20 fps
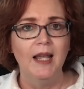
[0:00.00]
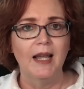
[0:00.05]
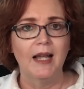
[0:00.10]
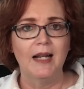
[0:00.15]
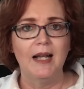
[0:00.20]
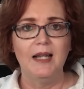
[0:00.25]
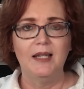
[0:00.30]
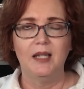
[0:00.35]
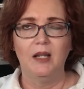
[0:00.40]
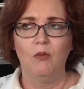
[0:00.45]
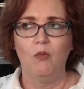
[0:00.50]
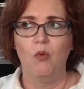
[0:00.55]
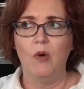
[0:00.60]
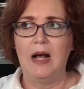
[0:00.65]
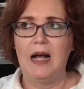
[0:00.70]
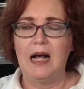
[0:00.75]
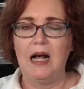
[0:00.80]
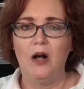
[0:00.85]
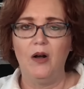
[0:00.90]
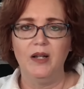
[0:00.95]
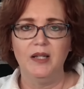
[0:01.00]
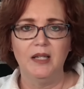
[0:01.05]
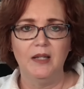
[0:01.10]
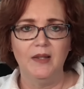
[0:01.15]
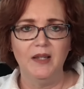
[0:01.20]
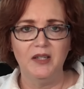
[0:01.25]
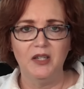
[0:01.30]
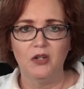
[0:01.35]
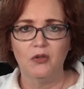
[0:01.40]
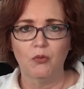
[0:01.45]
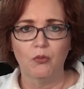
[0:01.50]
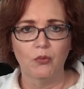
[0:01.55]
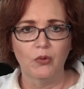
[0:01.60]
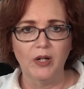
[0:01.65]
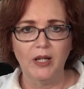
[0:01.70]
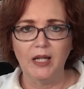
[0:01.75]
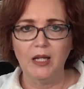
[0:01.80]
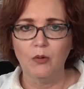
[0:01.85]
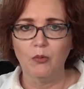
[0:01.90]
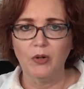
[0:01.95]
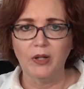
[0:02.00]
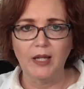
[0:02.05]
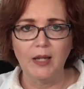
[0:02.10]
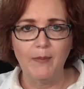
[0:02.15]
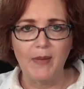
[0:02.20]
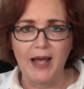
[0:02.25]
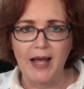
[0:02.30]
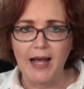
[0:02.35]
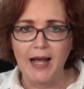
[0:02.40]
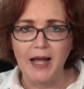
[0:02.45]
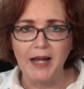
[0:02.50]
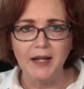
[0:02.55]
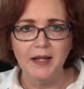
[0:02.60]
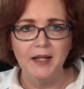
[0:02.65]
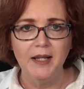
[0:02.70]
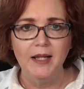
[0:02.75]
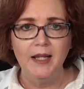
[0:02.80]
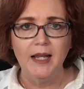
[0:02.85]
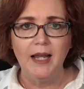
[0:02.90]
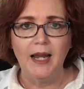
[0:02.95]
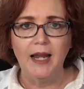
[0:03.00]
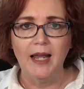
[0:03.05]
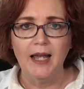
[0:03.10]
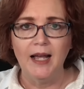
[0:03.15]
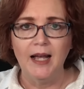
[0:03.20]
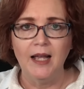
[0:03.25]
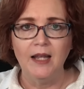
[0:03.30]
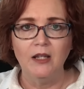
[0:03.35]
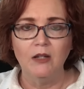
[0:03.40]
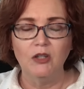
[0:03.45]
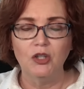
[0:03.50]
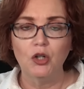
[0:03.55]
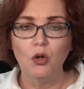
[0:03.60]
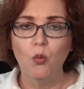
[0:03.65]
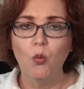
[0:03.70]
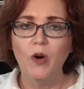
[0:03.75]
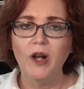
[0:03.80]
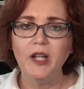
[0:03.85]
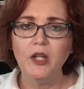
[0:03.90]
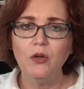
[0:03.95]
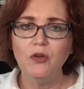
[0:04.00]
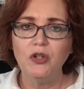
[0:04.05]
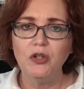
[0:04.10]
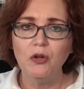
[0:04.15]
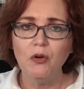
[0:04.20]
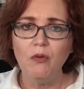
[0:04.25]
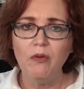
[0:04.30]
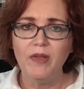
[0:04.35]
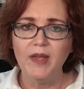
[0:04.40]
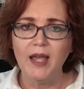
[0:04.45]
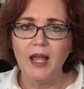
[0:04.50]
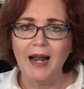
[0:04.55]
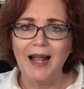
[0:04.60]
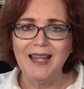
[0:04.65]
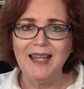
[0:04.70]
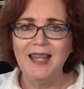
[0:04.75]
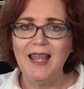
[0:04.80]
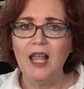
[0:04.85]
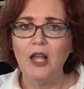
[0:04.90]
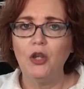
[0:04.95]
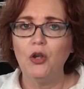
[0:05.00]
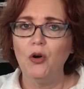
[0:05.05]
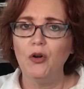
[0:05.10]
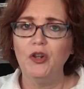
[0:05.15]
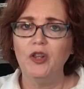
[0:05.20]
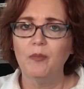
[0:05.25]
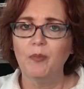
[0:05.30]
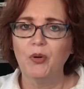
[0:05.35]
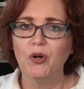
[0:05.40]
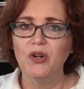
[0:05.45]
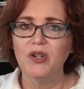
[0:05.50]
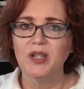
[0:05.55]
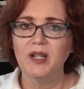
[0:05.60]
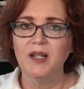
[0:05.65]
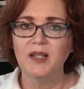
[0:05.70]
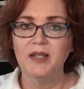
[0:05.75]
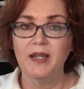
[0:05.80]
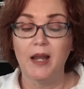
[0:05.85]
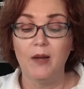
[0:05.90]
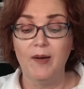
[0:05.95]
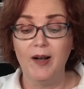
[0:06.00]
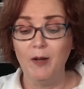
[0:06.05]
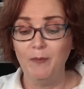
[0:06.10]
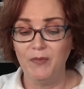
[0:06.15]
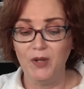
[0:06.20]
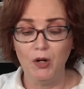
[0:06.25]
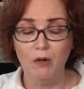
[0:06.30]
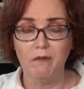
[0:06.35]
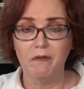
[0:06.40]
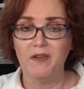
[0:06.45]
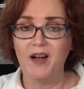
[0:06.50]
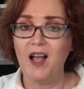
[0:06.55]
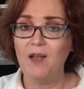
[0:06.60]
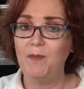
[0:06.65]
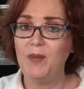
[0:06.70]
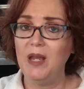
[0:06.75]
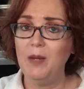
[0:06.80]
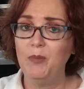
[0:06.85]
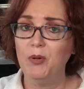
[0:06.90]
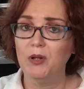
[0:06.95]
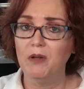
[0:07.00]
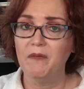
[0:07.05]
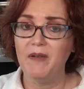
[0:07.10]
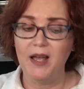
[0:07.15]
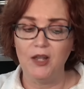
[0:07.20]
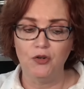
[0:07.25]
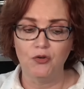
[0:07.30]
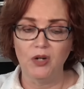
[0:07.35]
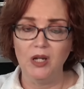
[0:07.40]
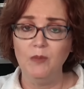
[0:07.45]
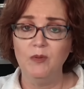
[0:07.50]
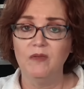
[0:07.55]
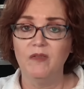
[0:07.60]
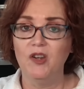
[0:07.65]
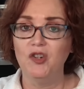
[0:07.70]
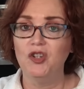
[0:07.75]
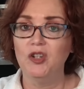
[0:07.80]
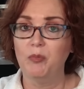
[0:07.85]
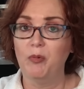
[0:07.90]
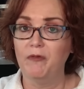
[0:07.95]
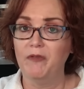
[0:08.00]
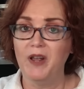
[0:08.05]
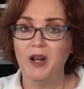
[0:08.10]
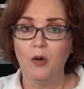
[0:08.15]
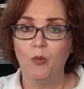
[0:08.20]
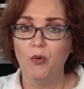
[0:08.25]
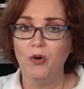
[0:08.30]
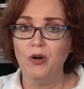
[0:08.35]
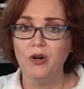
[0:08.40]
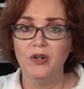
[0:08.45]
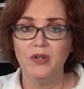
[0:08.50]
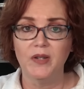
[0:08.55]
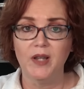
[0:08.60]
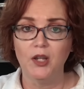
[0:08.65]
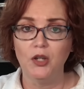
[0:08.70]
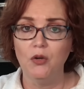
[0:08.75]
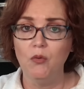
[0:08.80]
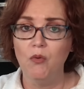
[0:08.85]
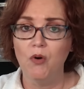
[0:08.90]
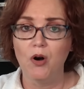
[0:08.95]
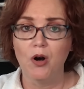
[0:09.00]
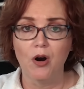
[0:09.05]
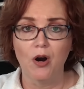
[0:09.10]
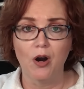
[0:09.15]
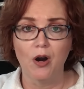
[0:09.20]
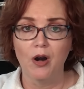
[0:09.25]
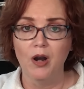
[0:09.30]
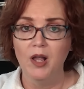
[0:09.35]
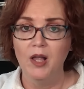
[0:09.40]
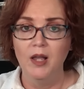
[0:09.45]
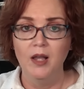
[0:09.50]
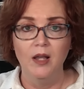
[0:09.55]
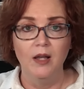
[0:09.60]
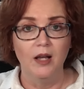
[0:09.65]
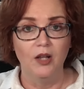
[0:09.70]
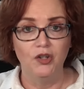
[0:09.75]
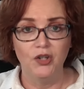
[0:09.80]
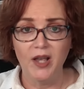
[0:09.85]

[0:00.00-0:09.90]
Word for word: And I said, wow, I said, this is really, really bad. And so what do you do then? I can't go to the person and say, well, you know, five people have had dreams, visions, prophetic words that you are a